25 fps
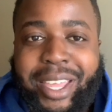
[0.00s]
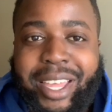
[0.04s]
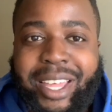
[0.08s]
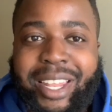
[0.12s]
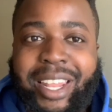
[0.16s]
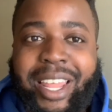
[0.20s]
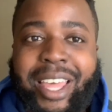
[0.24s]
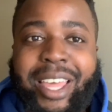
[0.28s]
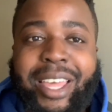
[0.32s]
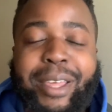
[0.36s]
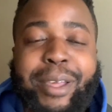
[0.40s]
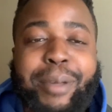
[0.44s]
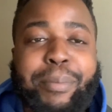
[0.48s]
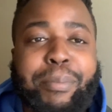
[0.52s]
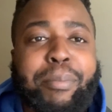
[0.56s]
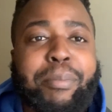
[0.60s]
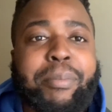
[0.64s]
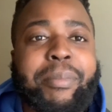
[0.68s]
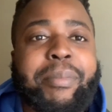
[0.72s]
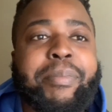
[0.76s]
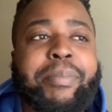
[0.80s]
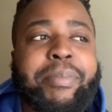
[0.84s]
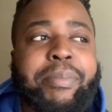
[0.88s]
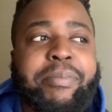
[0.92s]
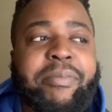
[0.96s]
and like
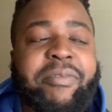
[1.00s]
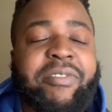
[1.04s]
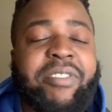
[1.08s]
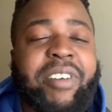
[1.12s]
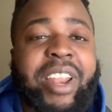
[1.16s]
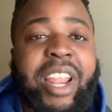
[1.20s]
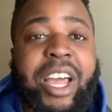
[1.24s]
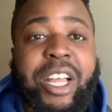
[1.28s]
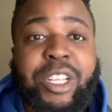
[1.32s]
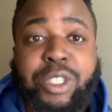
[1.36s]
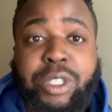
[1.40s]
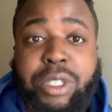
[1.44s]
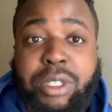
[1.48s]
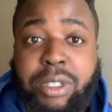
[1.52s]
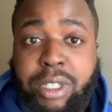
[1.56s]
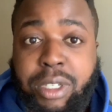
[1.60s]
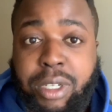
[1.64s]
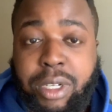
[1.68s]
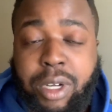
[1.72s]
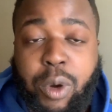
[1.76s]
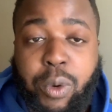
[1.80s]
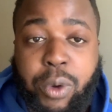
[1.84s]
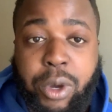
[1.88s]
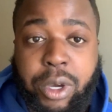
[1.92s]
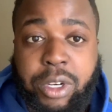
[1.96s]
financial
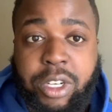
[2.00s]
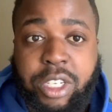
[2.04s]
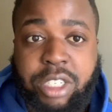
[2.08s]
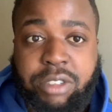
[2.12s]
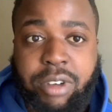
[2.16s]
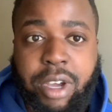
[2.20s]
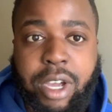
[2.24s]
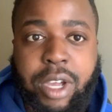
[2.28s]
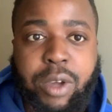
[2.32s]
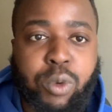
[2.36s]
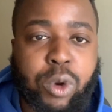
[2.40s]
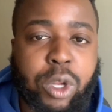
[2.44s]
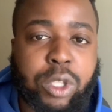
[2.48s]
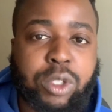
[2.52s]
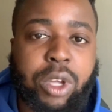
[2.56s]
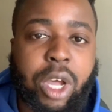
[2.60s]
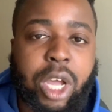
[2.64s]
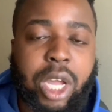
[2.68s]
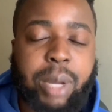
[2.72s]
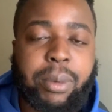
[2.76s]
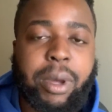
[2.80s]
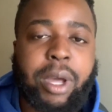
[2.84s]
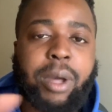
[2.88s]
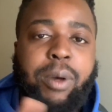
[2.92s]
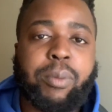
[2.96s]
awareness, right? When I
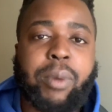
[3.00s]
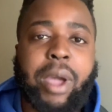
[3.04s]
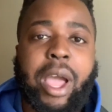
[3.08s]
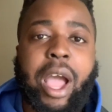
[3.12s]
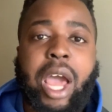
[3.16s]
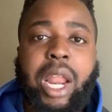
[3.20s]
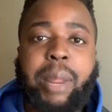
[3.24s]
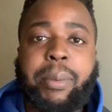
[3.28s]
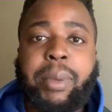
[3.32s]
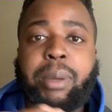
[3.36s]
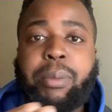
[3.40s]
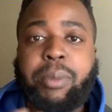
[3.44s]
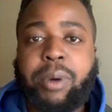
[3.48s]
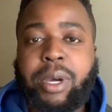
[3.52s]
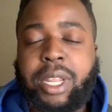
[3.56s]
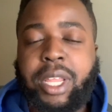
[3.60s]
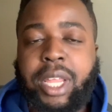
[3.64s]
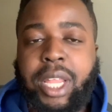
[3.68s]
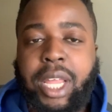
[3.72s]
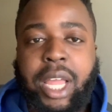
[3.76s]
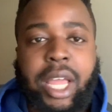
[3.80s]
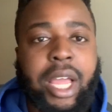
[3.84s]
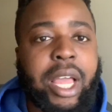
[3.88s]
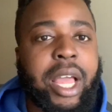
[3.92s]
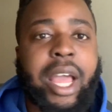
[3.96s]
talk about how to make money,
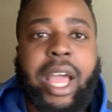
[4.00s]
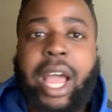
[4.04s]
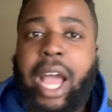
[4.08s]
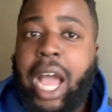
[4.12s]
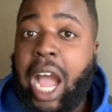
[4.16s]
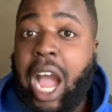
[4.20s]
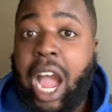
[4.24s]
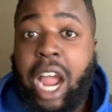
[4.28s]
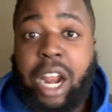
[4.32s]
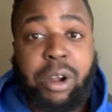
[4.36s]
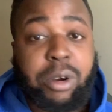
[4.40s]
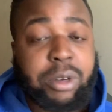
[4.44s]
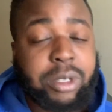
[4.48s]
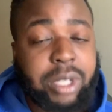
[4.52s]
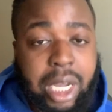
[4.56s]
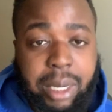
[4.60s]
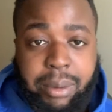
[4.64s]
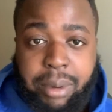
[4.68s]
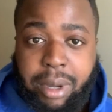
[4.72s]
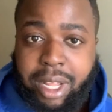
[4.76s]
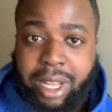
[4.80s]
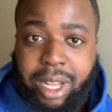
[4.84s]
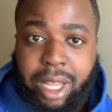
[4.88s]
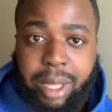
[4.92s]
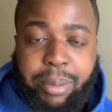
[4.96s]
I don't talk
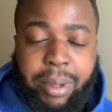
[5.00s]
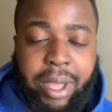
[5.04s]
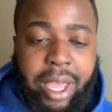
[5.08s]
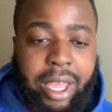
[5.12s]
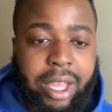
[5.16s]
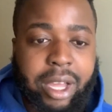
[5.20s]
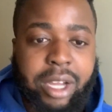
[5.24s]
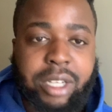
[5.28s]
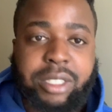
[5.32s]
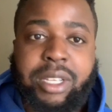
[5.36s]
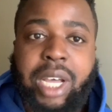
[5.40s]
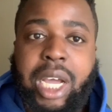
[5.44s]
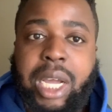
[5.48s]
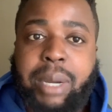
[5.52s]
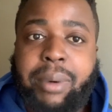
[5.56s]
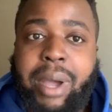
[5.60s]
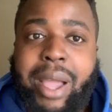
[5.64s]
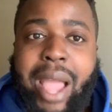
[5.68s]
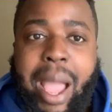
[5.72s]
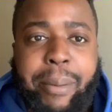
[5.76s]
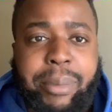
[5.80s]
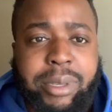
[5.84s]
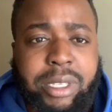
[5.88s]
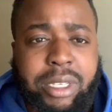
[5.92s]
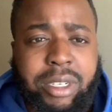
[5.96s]
about ClickBank. I talk about
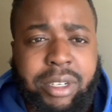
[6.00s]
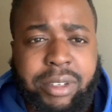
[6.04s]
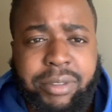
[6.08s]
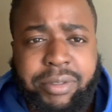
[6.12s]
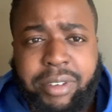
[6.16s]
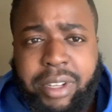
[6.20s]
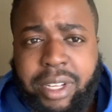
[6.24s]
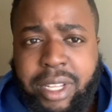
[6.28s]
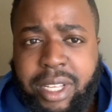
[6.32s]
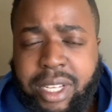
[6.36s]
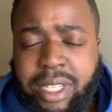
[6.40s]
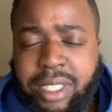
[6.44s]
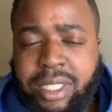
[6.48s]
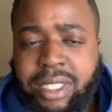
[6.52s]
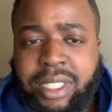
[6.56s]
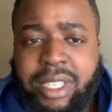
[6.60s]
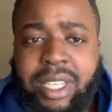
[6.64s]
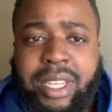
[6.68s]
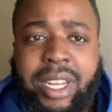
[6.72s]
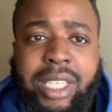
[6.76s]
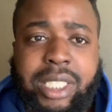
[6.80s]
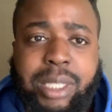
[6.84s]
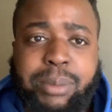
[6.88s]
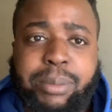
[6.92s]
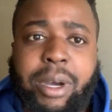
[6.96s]
Amazon affiliates,
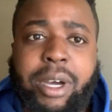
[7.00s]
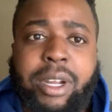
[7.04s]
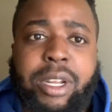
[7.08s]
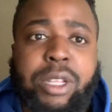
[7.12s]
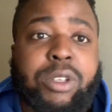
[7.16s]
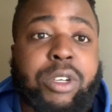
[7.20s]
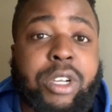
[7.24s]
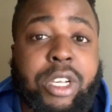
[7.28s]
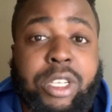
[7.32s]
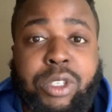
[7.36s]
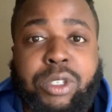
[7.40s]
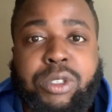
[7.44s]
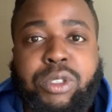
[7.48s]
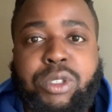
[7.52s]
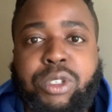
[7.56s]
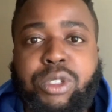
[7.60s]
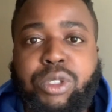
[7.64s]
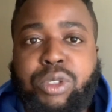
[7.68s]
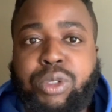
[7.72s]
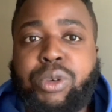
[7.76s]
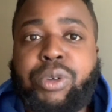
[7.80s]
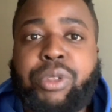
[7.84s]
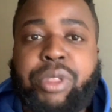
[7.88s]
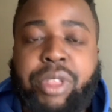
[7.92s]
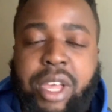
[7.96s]
and that's about it. Because those are the
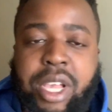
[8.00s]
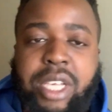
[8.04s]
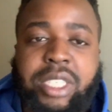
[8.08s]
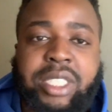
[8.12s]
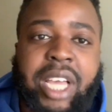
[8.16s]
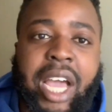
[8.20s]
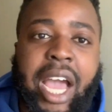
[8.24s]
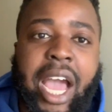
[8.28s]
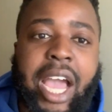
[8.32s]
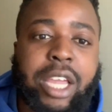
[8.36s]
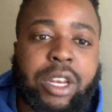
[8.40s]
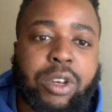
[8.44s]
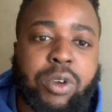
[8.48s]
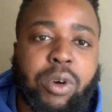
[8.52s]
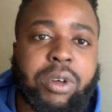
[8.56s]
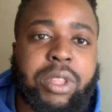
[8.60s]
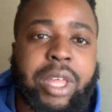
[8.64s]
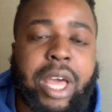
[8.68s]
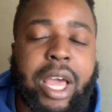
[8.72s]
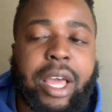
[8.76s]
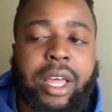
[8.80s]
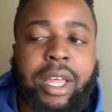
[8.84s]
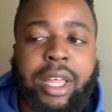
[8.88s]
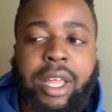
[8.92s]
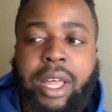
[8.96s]
two things that I know
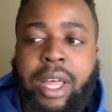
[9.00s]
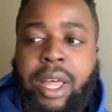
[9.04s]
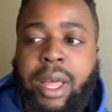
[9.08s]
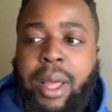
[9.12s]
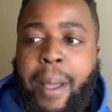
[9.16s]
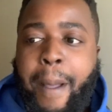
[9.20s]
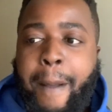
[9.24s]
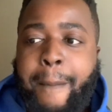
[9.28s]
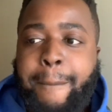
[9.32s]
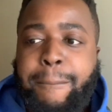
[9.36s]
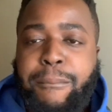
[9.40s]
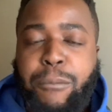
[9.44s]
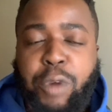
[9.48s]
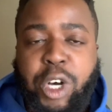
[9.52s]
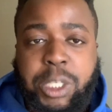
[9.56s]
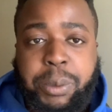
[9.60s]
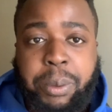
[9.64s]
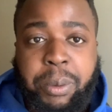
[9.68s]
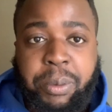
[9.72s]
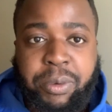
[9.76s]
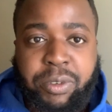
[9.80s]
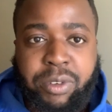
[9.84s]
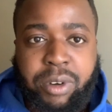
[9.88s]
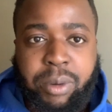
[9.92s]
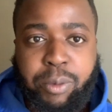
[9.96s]
that most
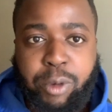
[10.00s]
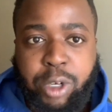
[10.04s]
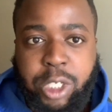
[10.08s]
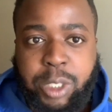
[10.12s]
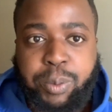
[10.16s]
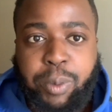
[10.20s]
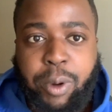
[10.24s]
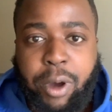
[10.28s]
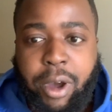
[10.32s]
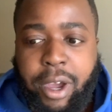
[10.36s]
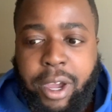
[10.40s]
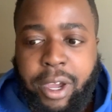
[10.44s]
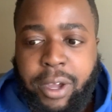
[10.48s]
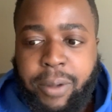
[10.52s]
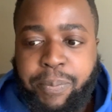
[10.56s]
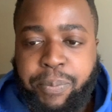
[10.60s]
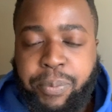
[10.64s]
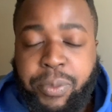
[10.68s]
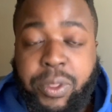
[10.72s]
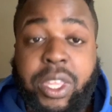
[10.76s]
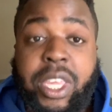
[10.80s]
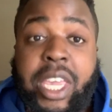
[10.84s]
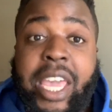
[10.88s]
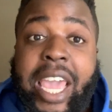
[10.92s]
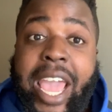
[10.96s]
people for the most part
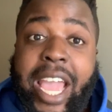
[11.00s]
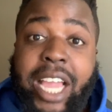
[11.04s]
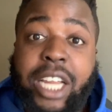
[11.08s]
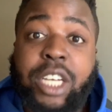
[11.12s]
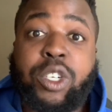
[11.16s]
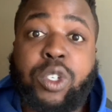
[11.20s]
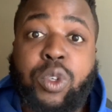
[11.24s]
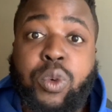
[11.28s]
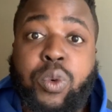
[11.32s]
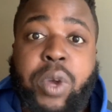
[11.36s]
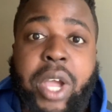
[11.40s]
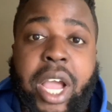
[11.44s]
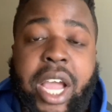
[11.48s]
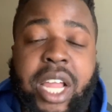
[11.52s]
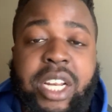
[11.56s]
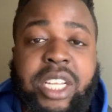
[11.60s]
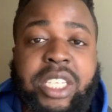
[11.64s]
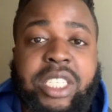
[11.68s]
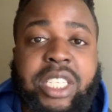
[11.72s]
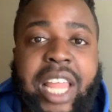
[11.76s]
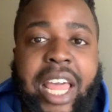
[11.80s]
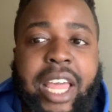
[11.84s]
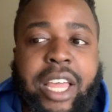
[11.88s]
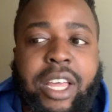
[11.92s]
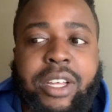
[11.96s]
can do, and
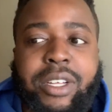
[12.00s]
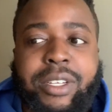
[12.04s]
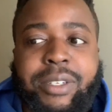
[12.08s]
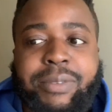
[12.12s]
it's like